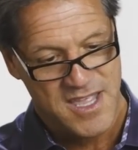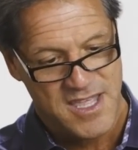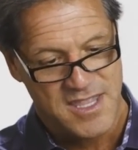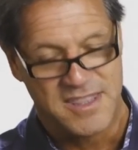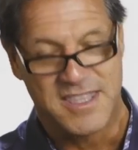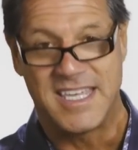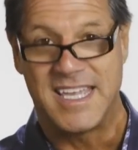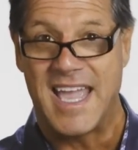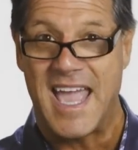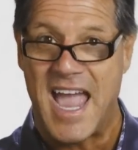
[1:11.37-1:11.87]

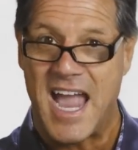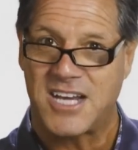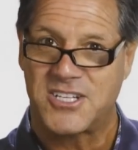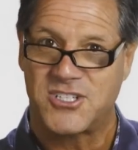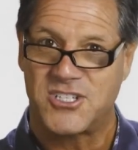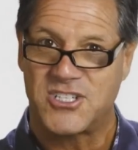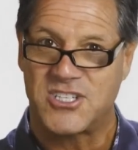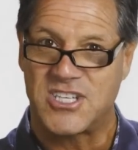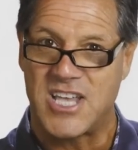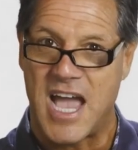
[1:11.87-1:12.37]
the
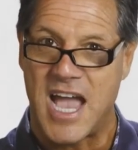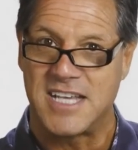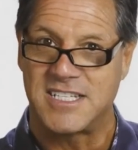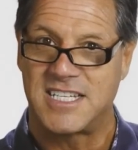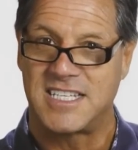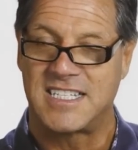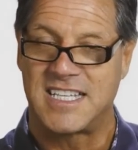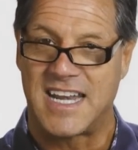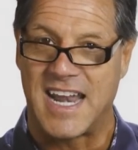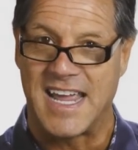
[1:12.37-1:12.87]

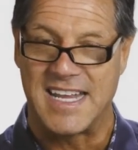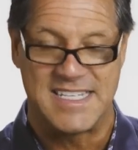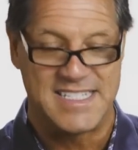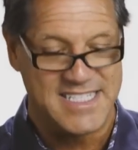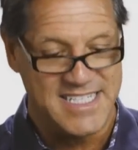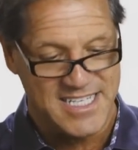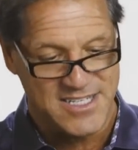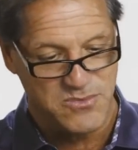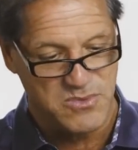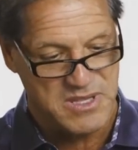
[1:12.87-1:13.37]
exercises that I
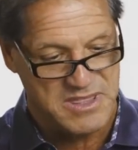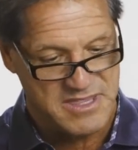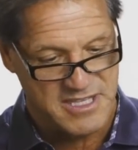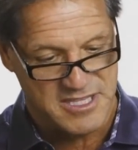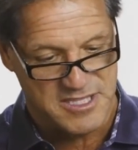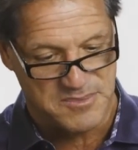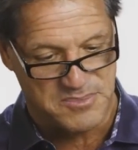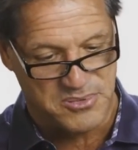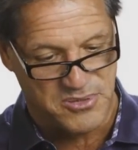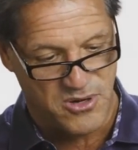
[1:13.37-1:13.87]
did within
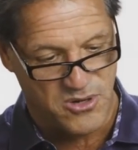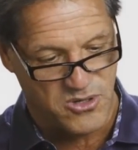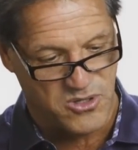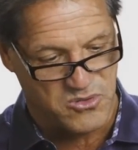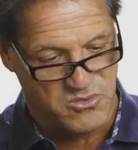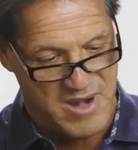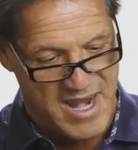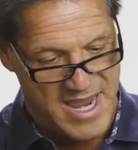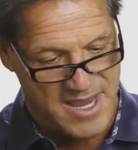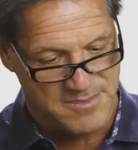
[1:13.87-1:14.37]
the
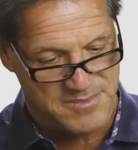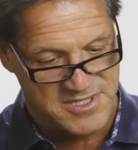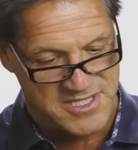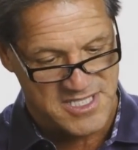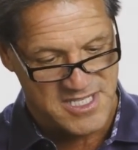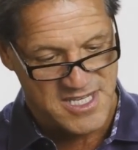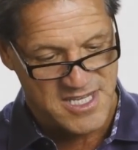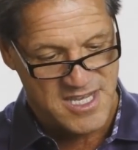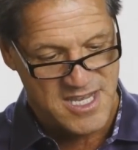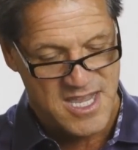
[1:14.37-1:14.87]

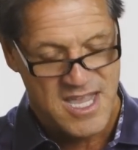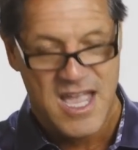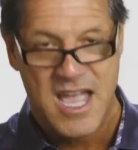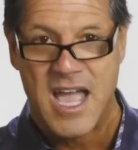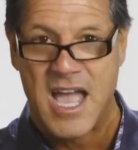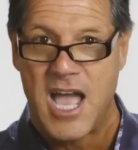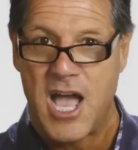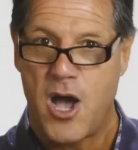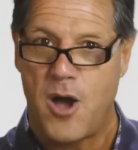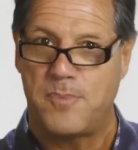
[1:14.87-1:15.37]
programs
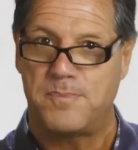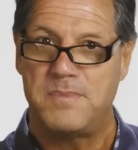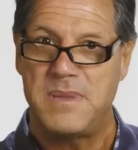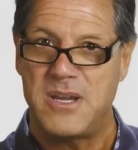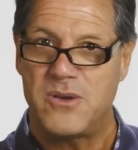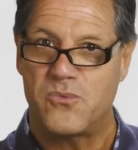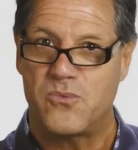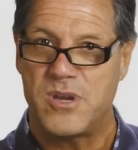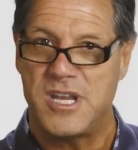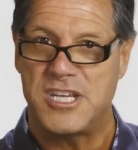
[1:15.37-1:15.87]
helped me
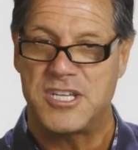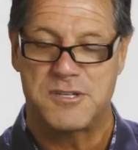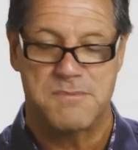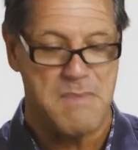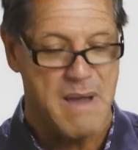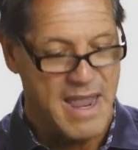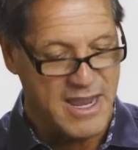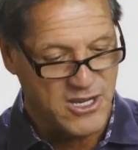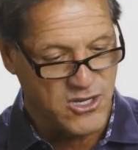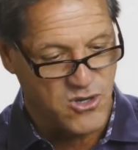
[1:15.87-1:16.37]
reach
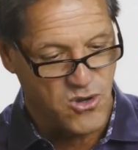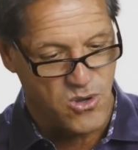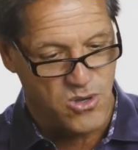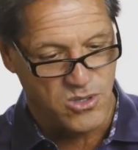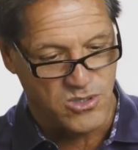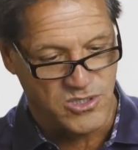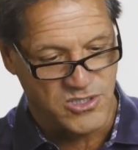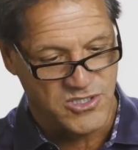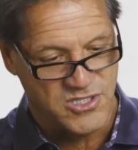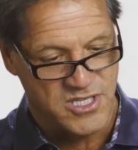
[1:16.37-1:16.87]
my
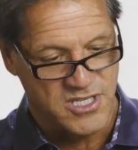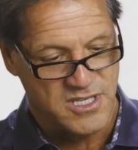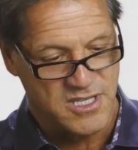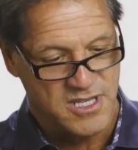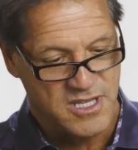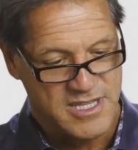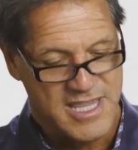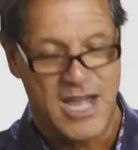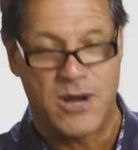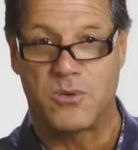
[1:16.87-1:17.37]
goals
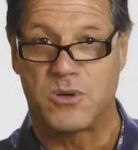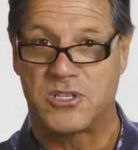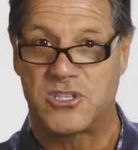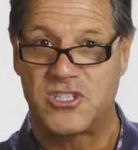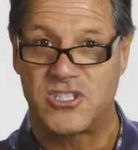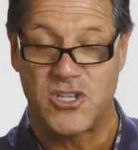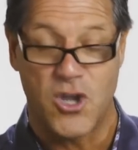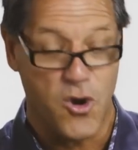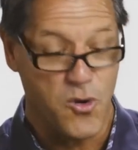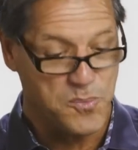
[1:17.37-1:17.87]
that were
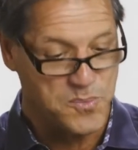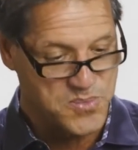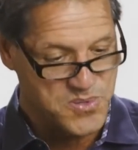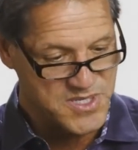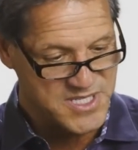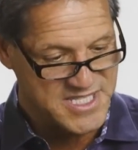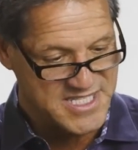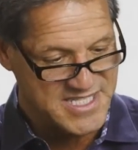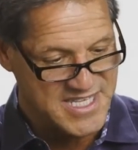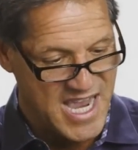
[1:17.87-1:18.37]
so
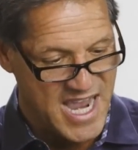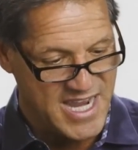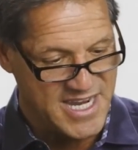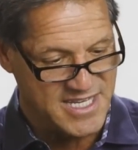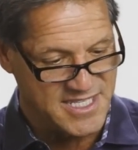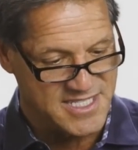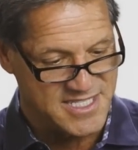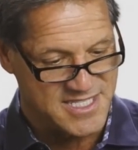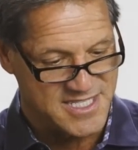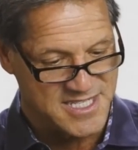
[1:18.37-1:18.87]

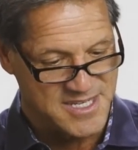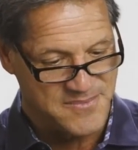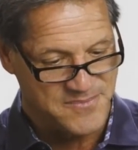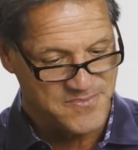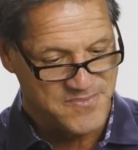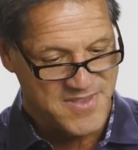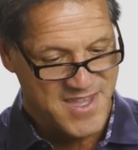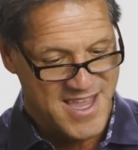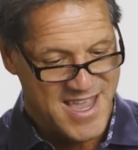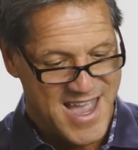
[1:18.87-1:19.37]
precise,
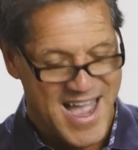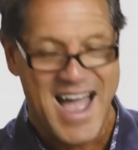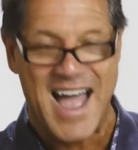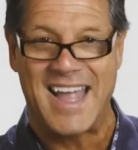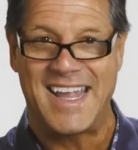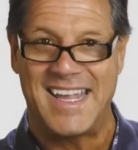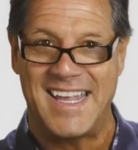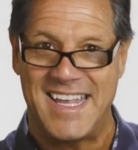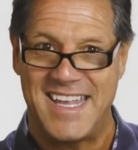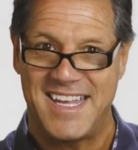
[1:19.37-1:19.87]

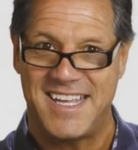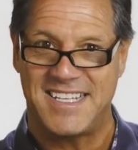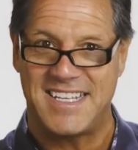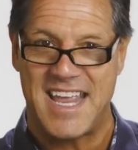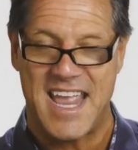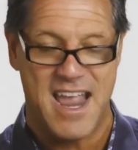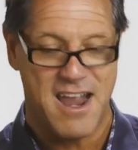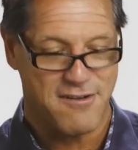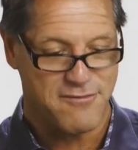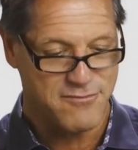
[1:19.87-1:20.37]
I hit
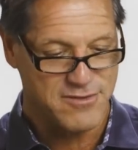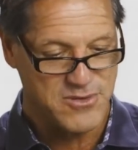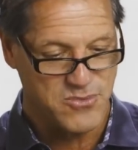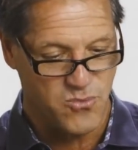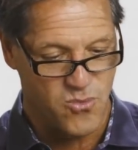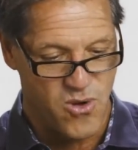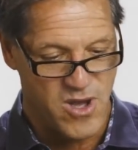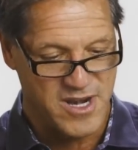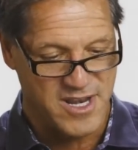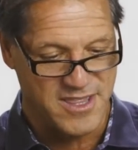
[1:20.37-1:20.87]
every
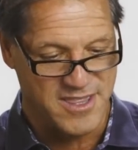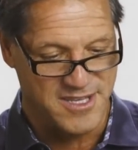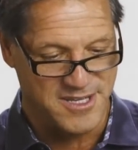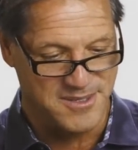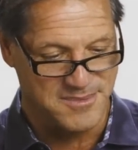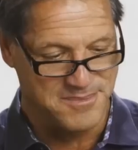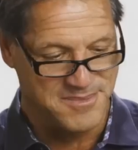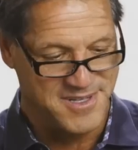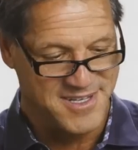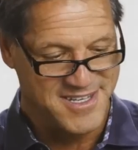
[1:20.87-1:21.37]
one of
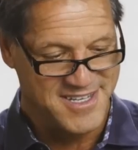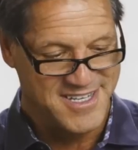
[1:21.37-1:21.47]
them